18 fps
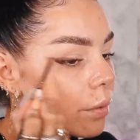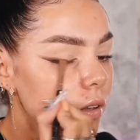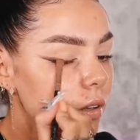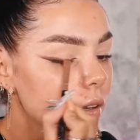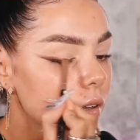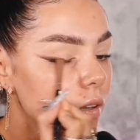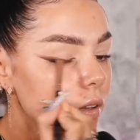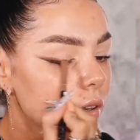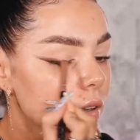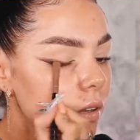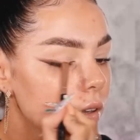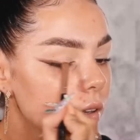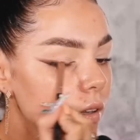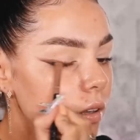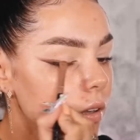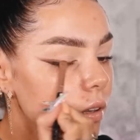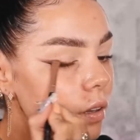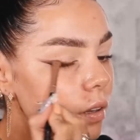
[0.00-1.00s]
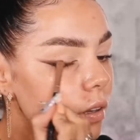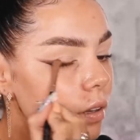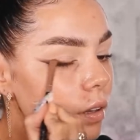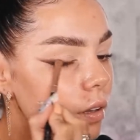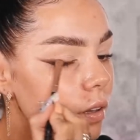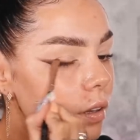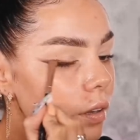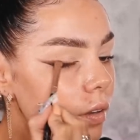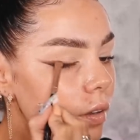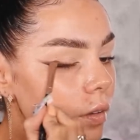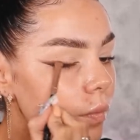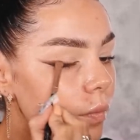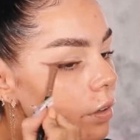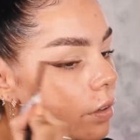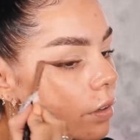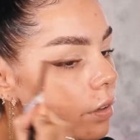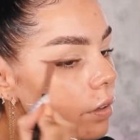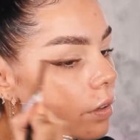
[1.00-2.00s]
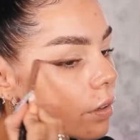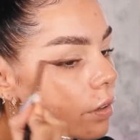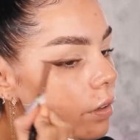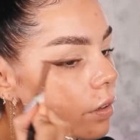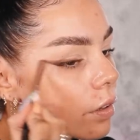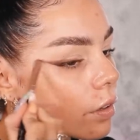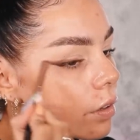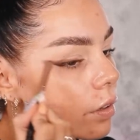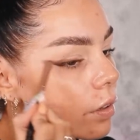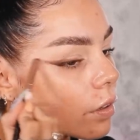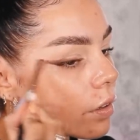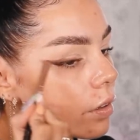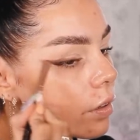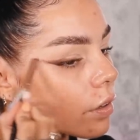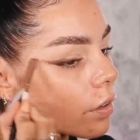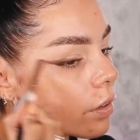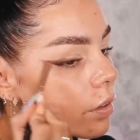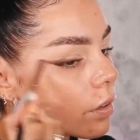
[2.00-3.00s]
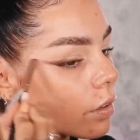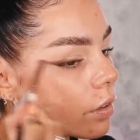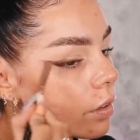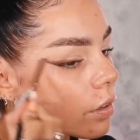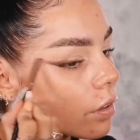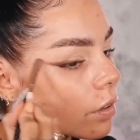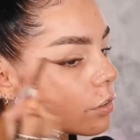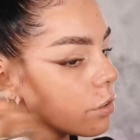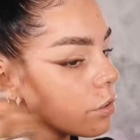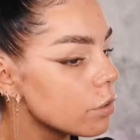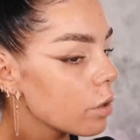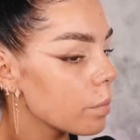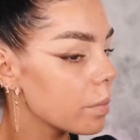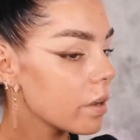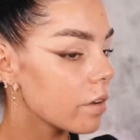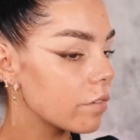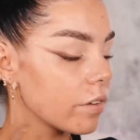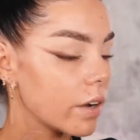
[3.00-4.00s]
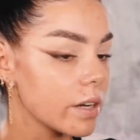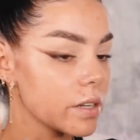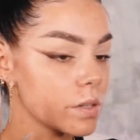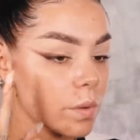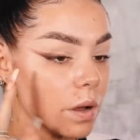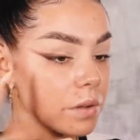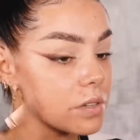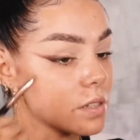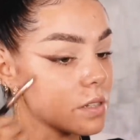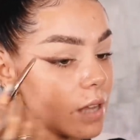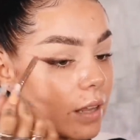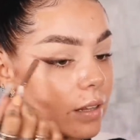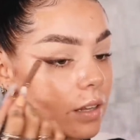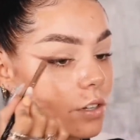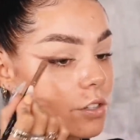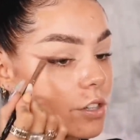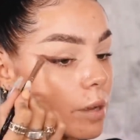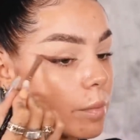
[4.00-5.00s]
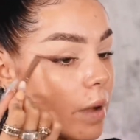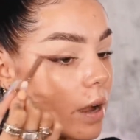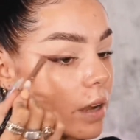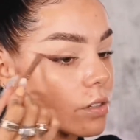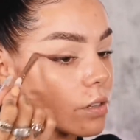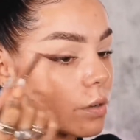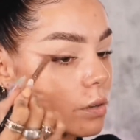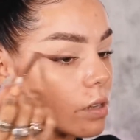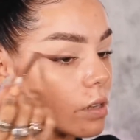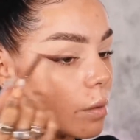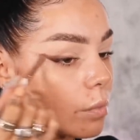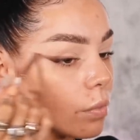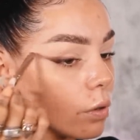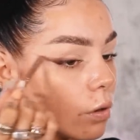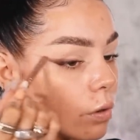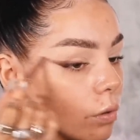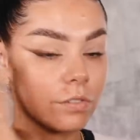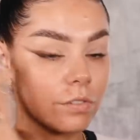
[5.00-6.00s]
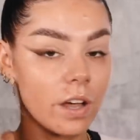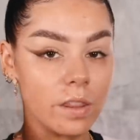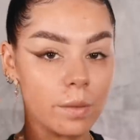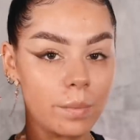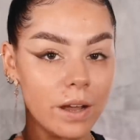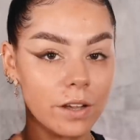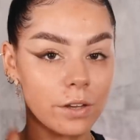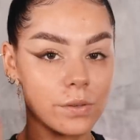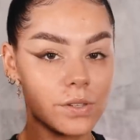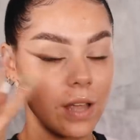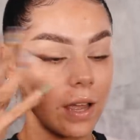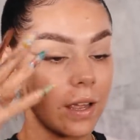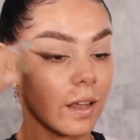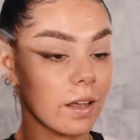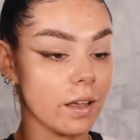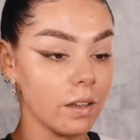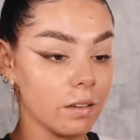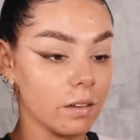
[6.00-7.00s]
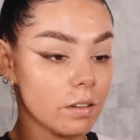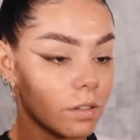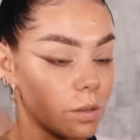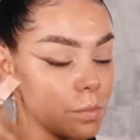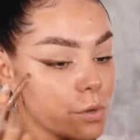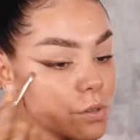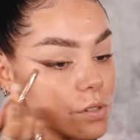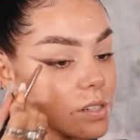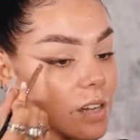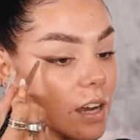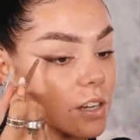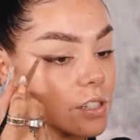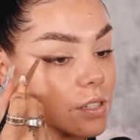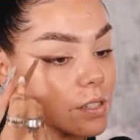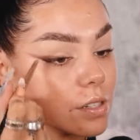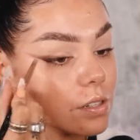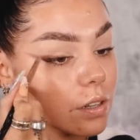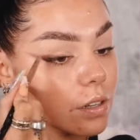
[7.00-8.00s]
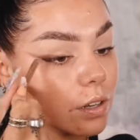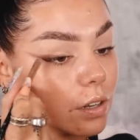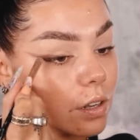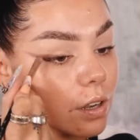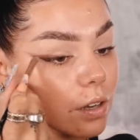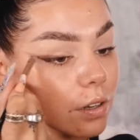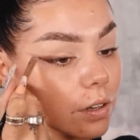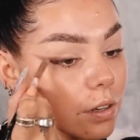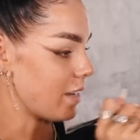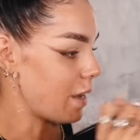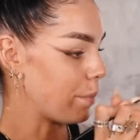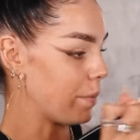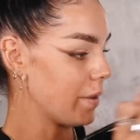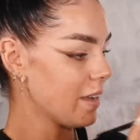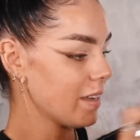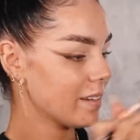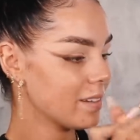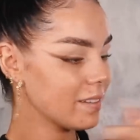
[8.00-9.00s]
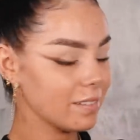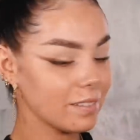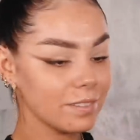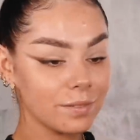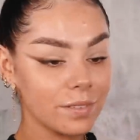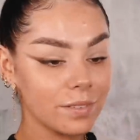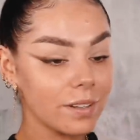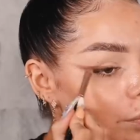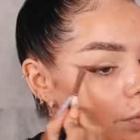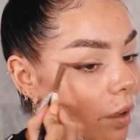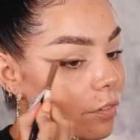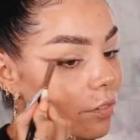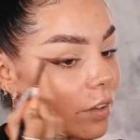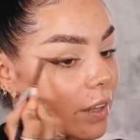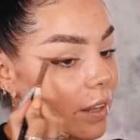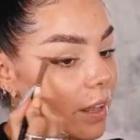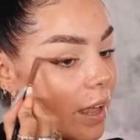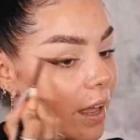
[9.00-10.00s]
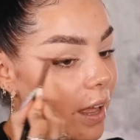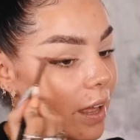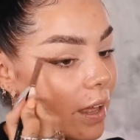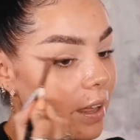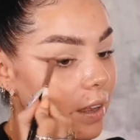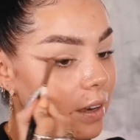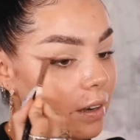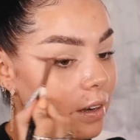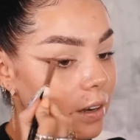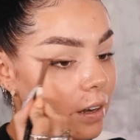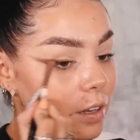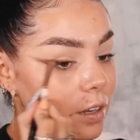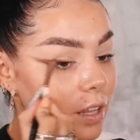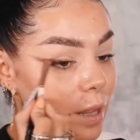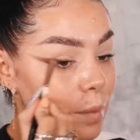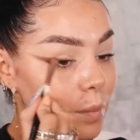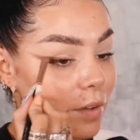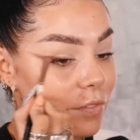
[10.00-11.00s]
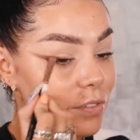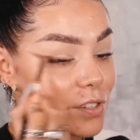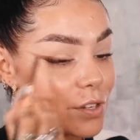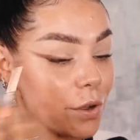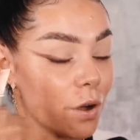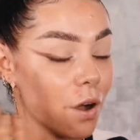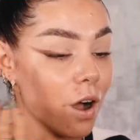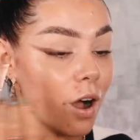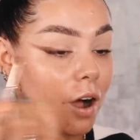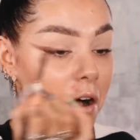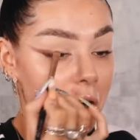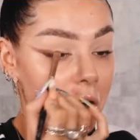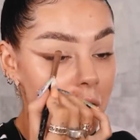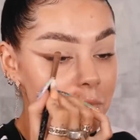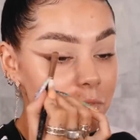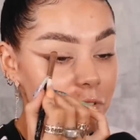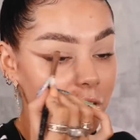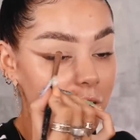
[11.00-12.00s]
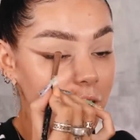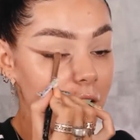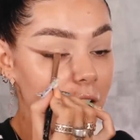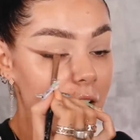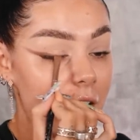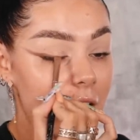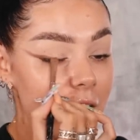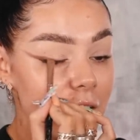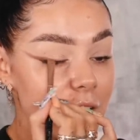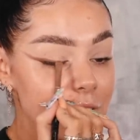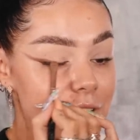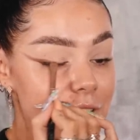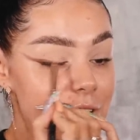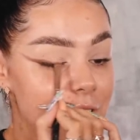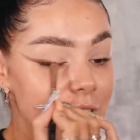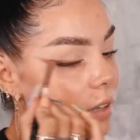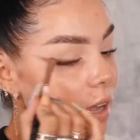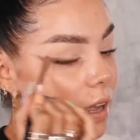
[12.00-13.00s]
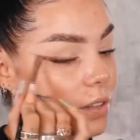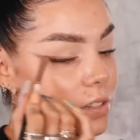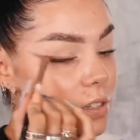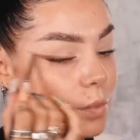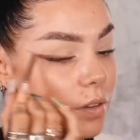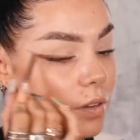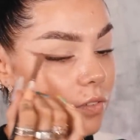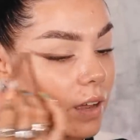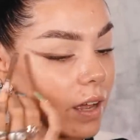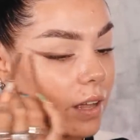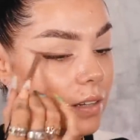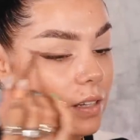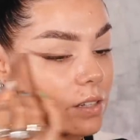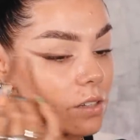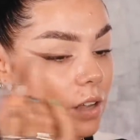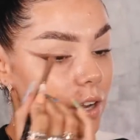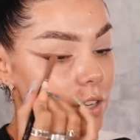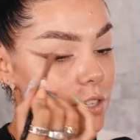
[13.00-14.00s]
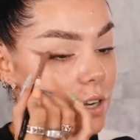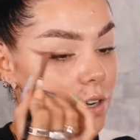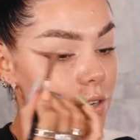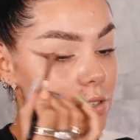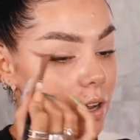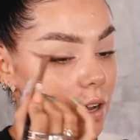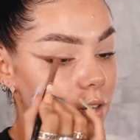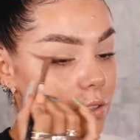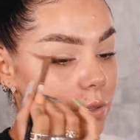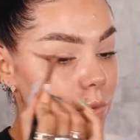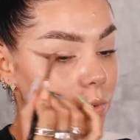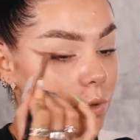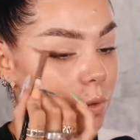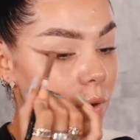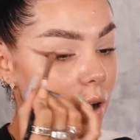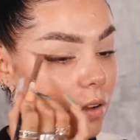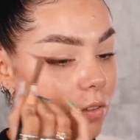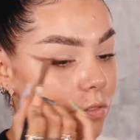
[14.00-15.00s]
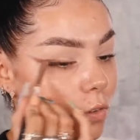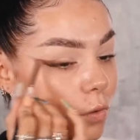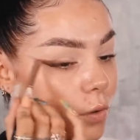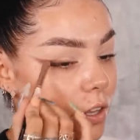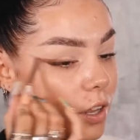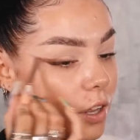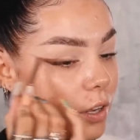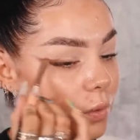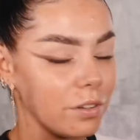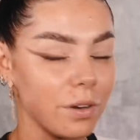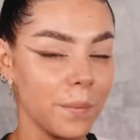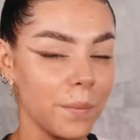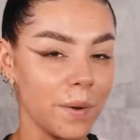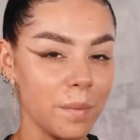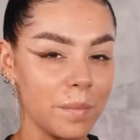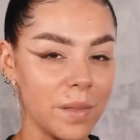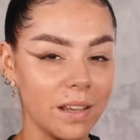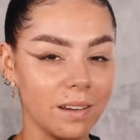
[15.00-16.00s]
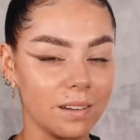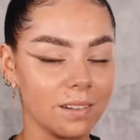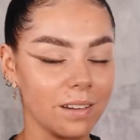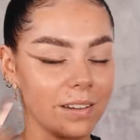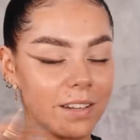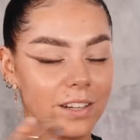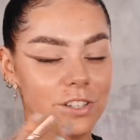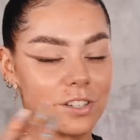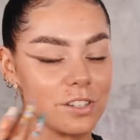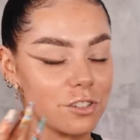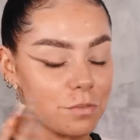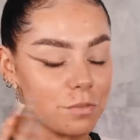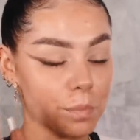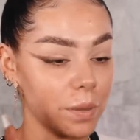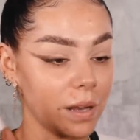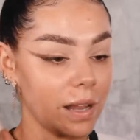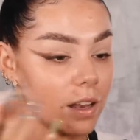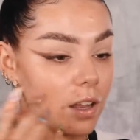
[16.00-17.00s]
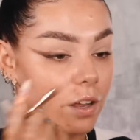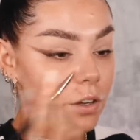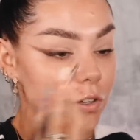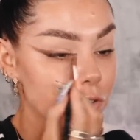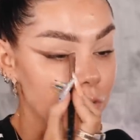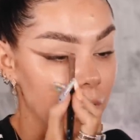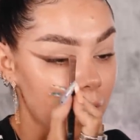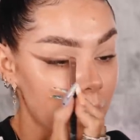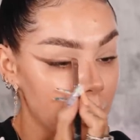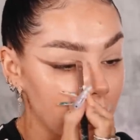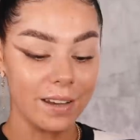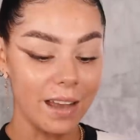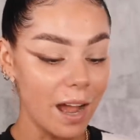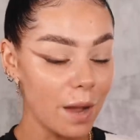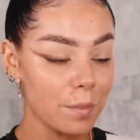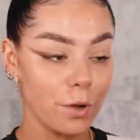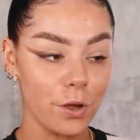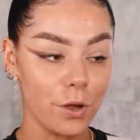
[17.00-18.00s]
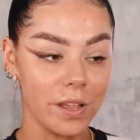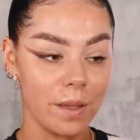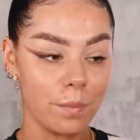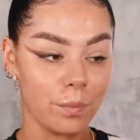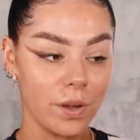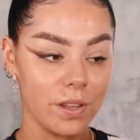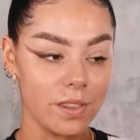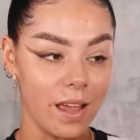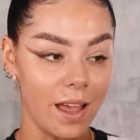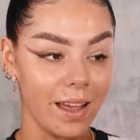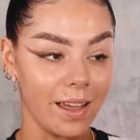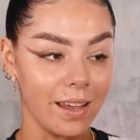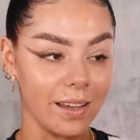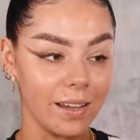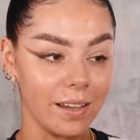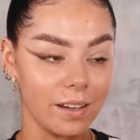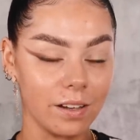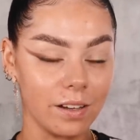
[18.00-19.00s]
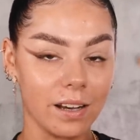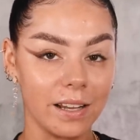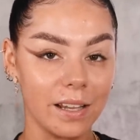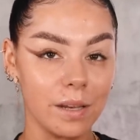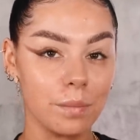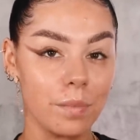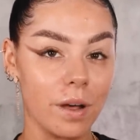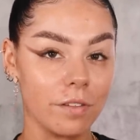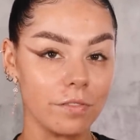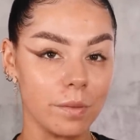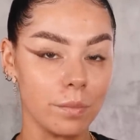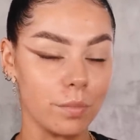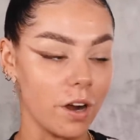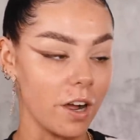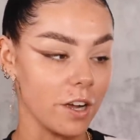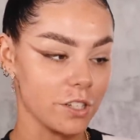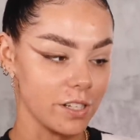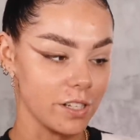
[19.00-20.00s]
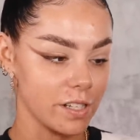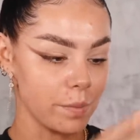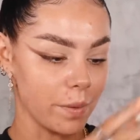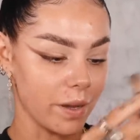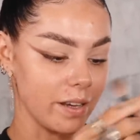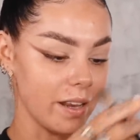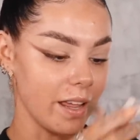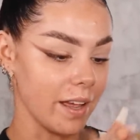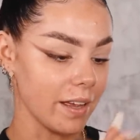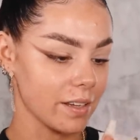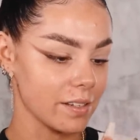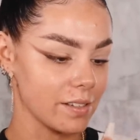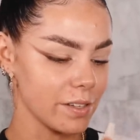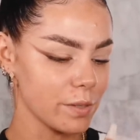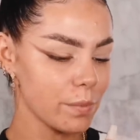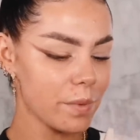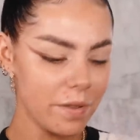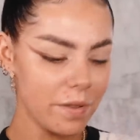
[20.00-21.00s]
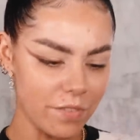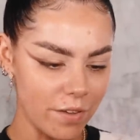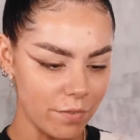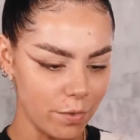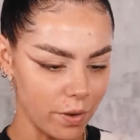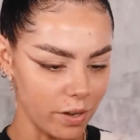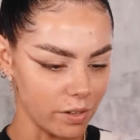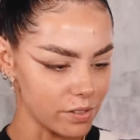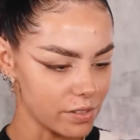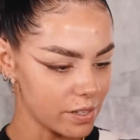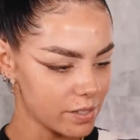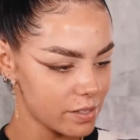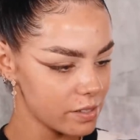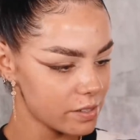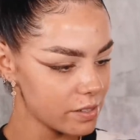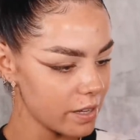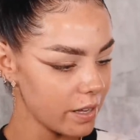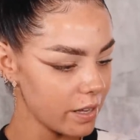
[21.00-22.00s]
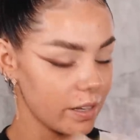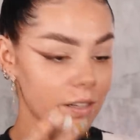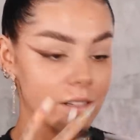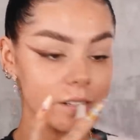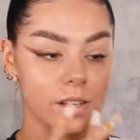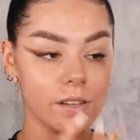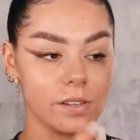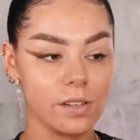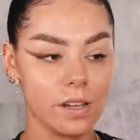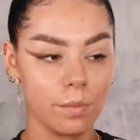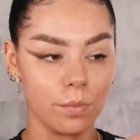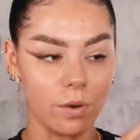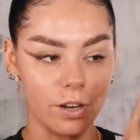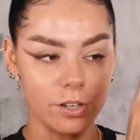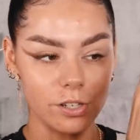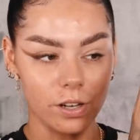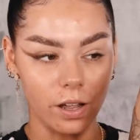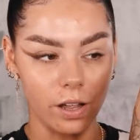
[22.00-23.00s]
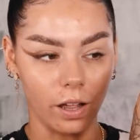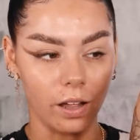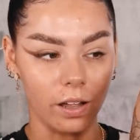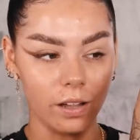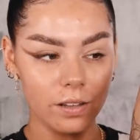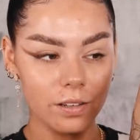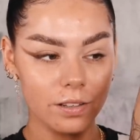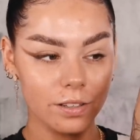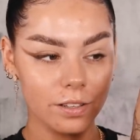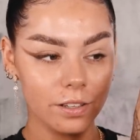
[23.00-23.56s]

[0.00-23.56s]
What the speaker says: We don't want any harsh lines. We're using this color to really buff out any harsh edges. Do not be afraid as well to take that shit back to your temple. Further back you take it, the more snatched this is gonna look. Tap in, buff again, keep buffing till your arm fucking hurts. Nah, to be fair, these eyeshadows kind of do all the work for you. You know what I mean? Like, they just blend like a dream. Now I'm going in with a clean buffing brush. This is by NYX. This is one of my favorite ones. This is the 16 brush. Look at her.